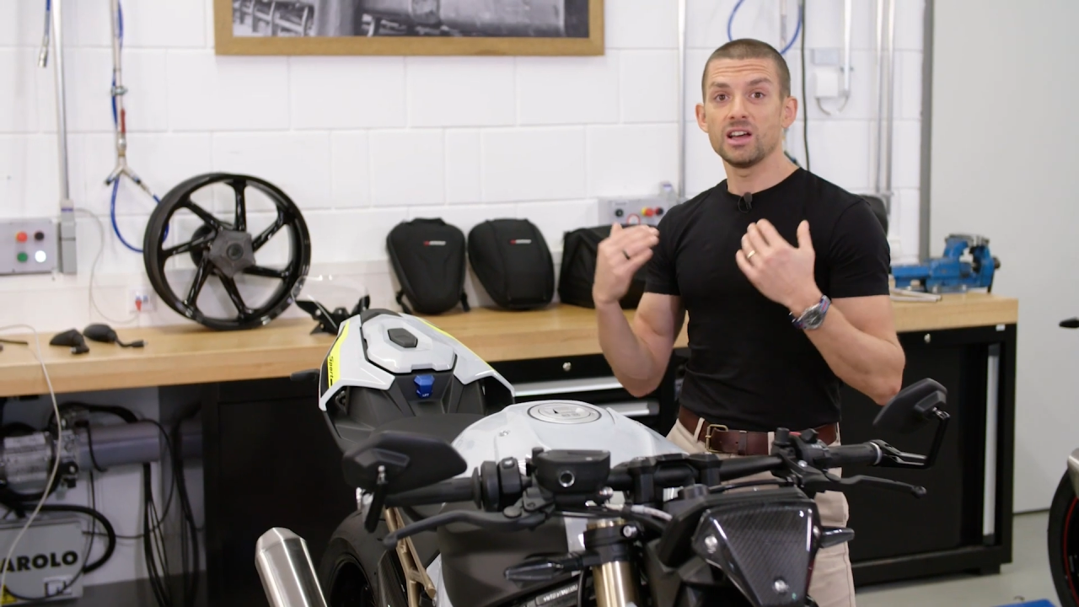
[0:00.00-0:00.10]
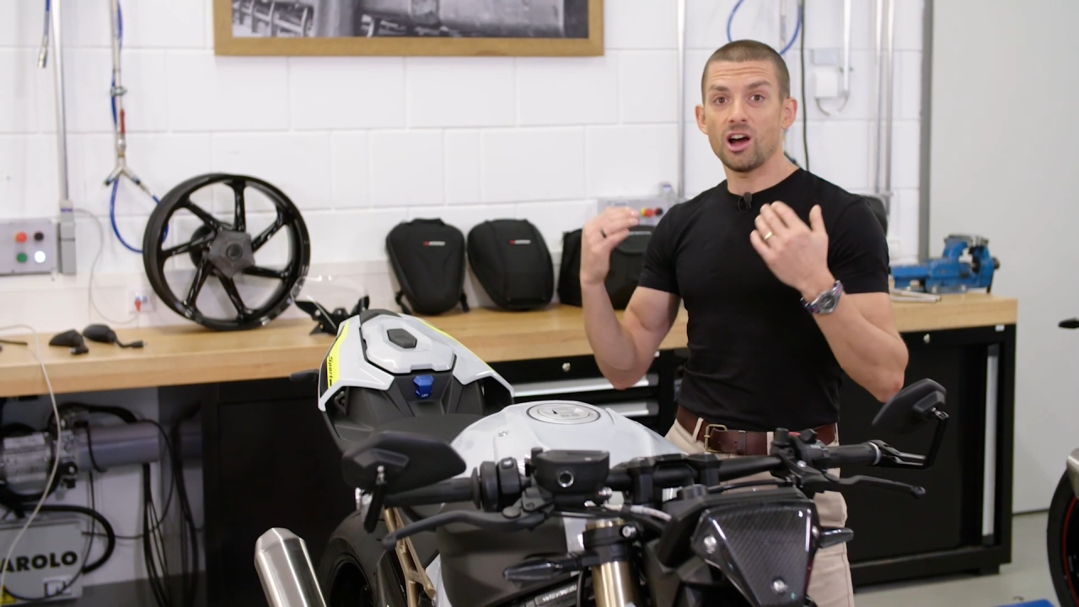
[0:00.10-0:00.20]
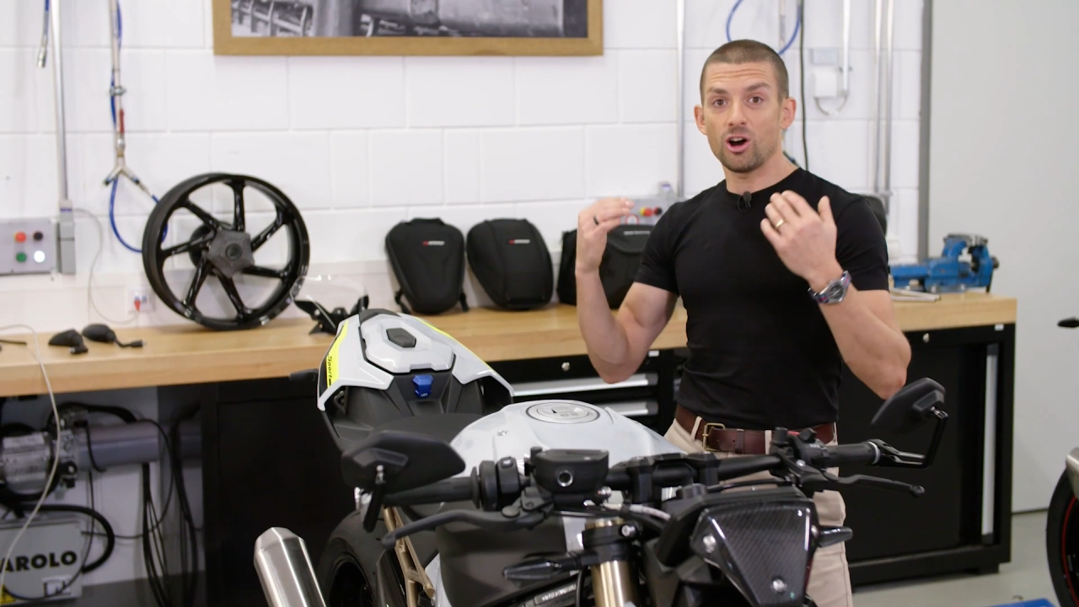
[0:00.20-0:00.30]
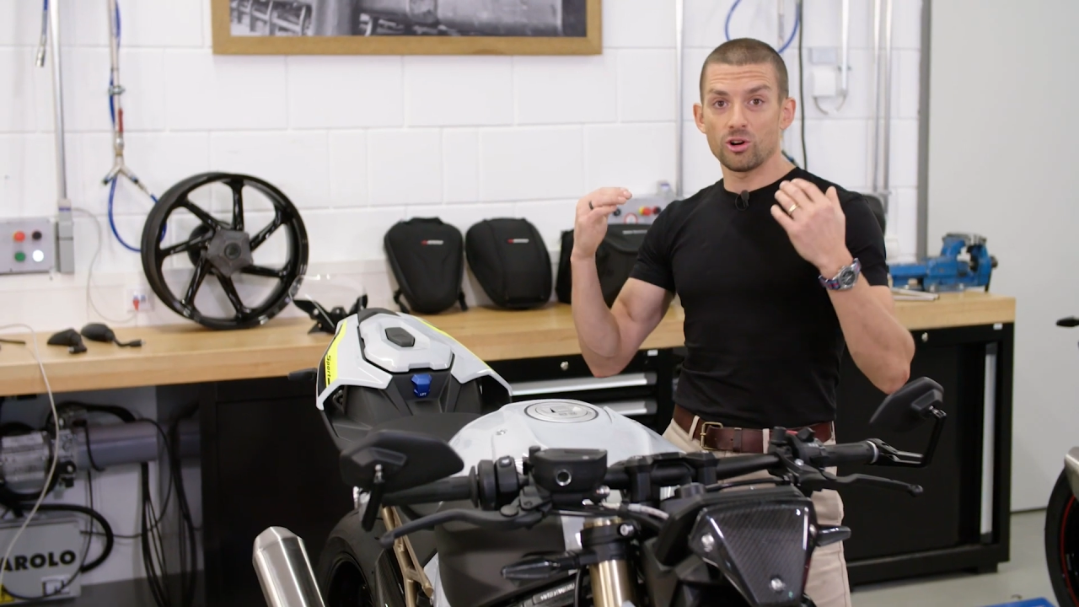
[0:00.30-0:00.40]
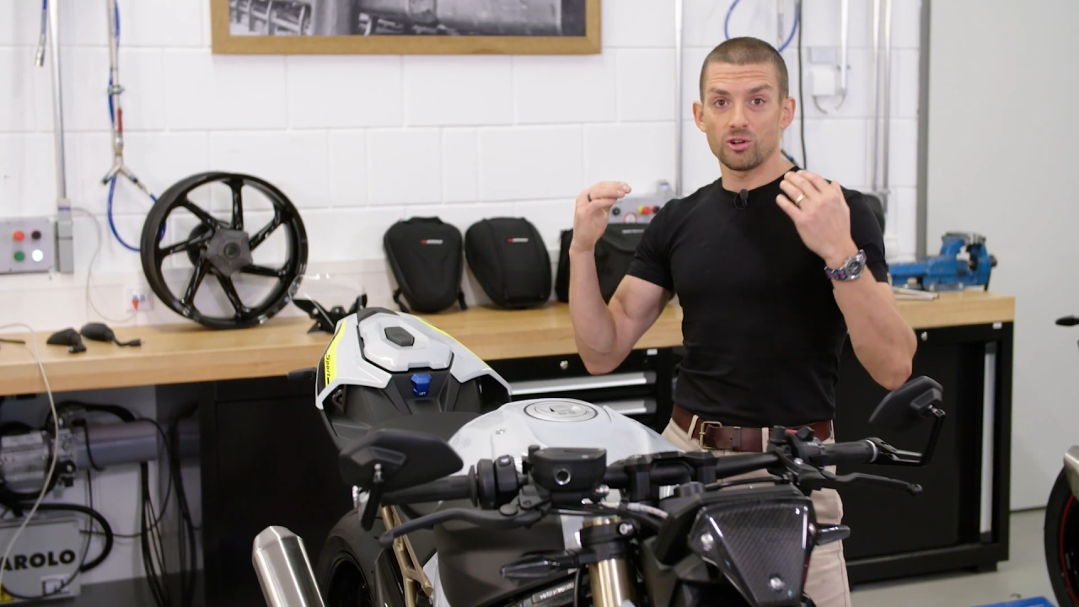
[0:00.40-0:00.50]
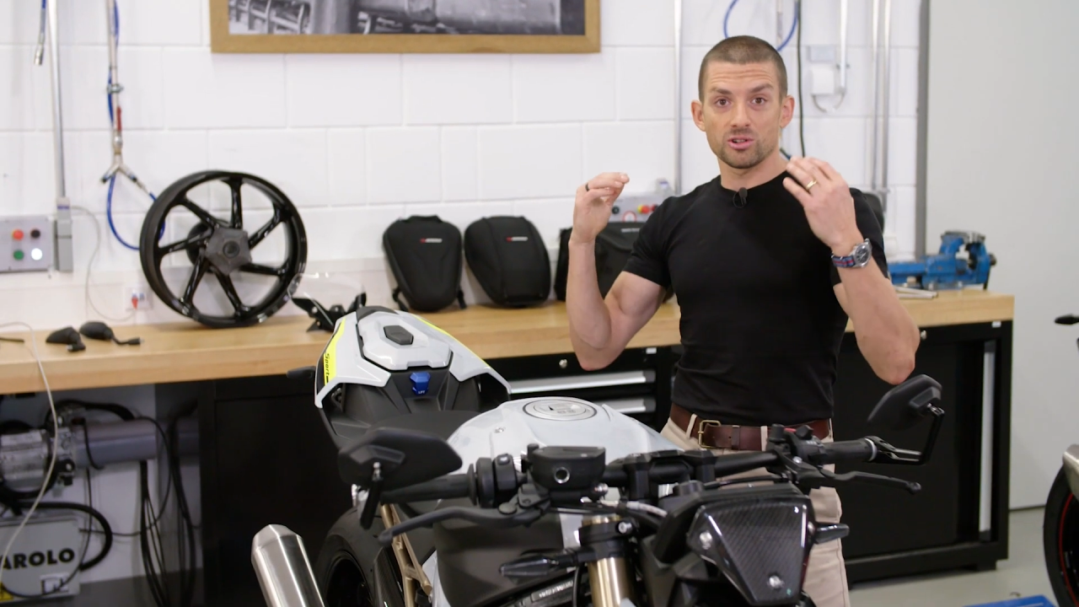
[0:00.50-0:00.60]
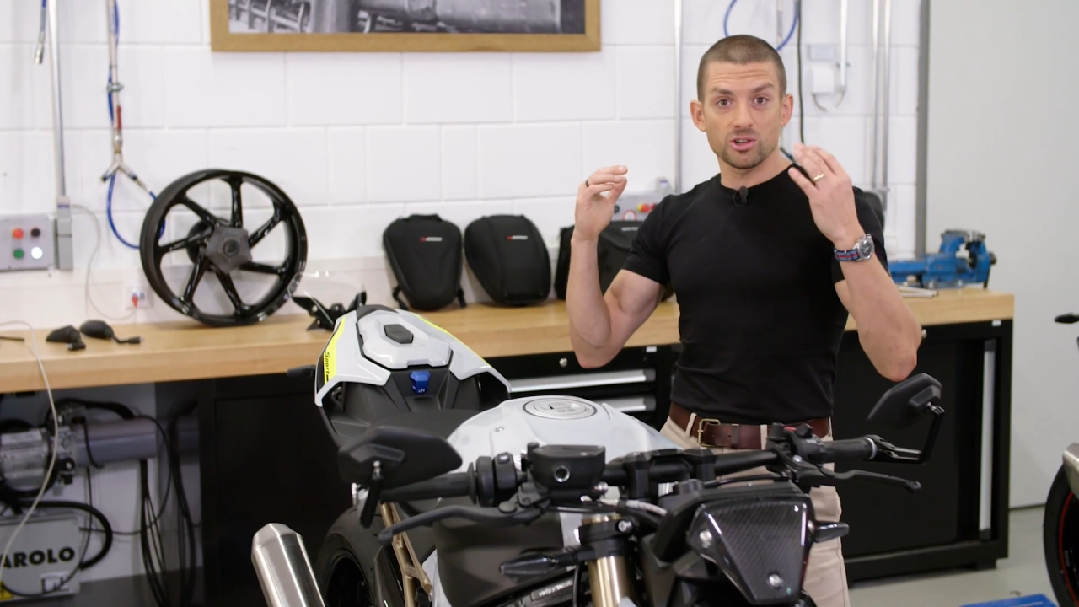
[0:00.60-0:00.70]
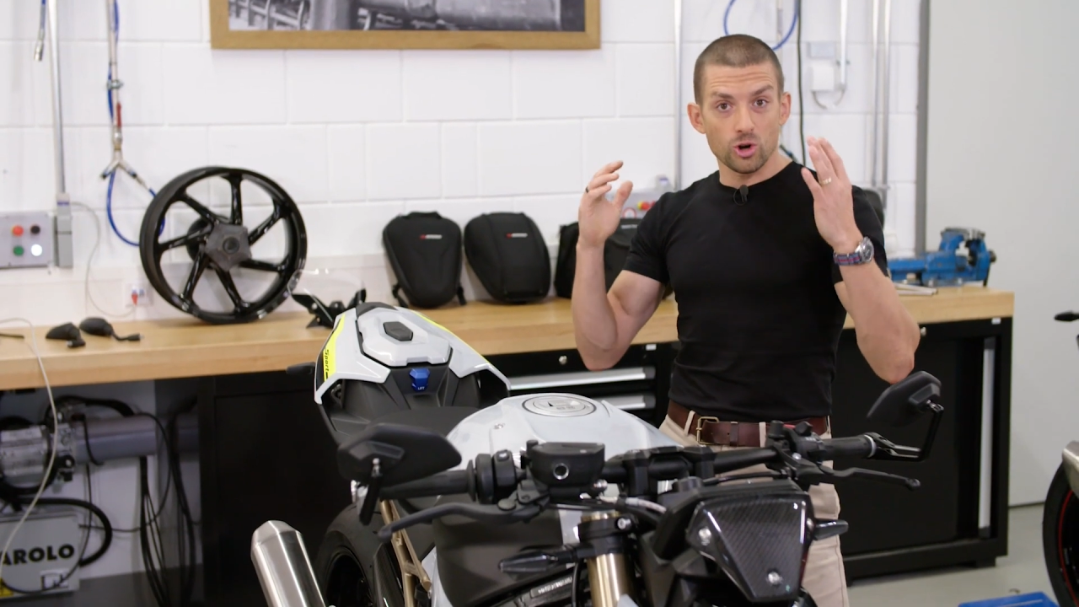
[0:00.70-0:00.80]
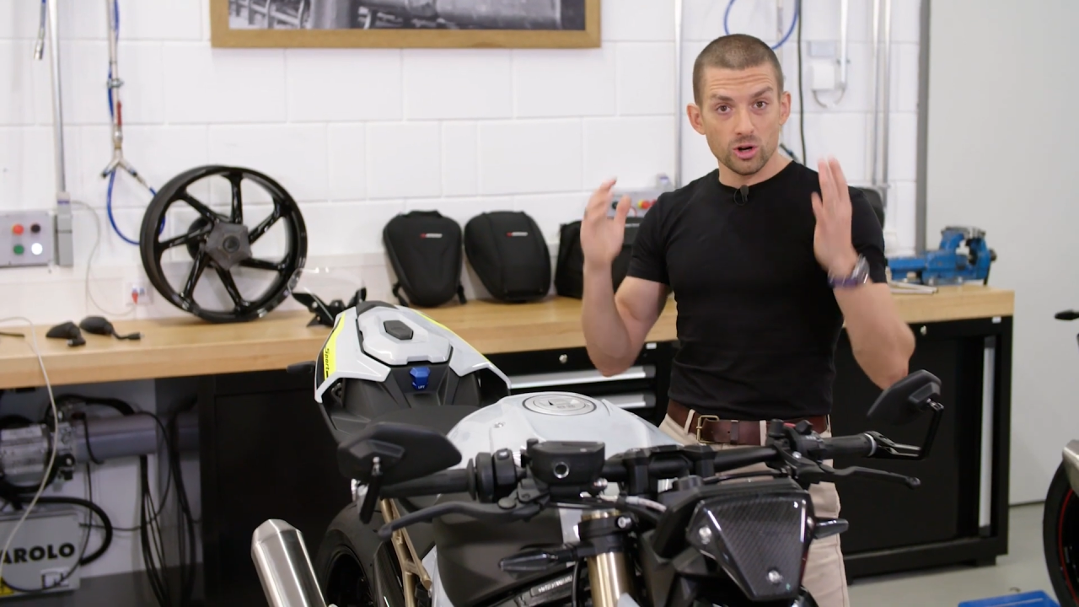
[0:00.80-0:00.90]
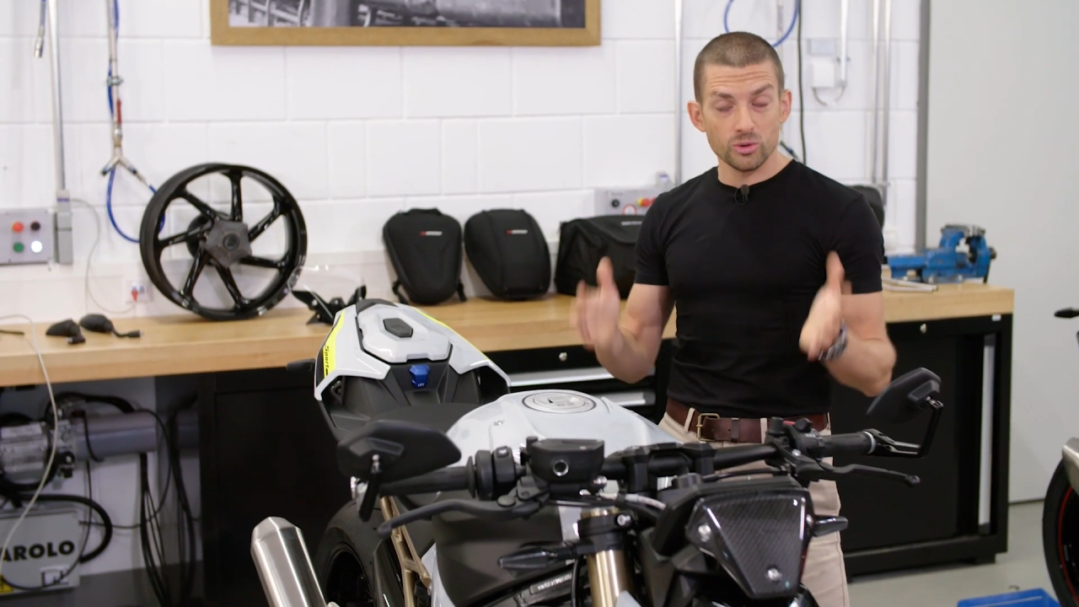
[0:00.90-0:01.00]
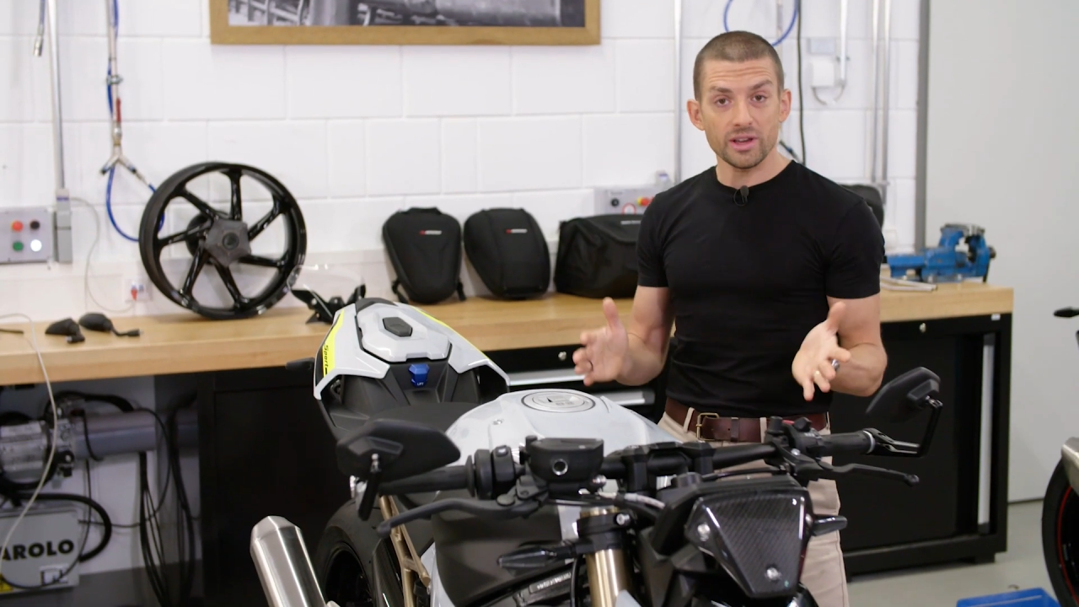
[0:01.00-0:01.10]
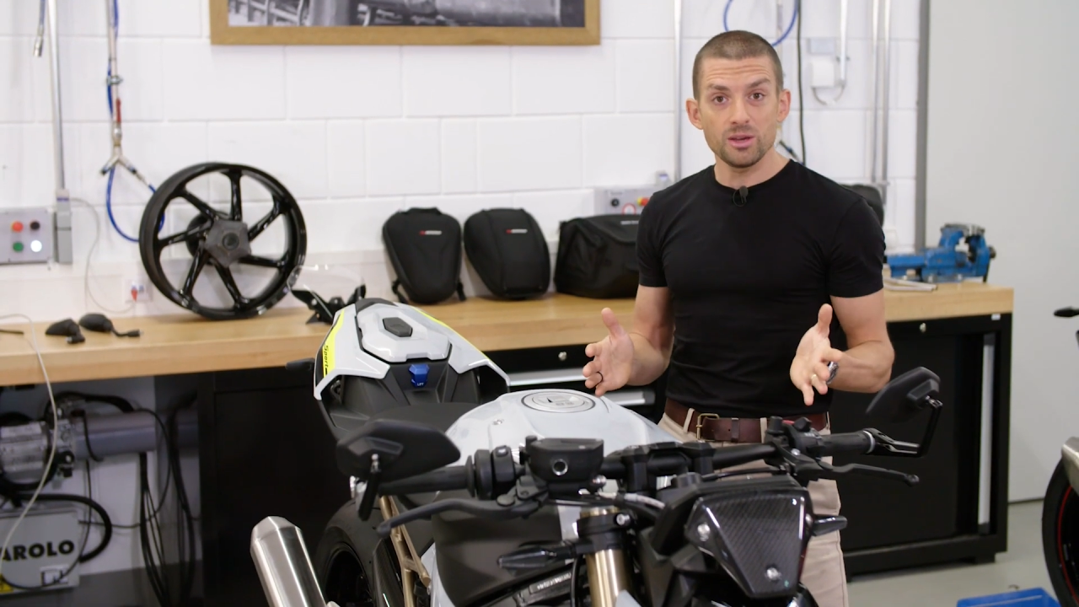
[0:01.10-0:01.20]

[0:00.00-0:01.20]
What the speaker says: our cornering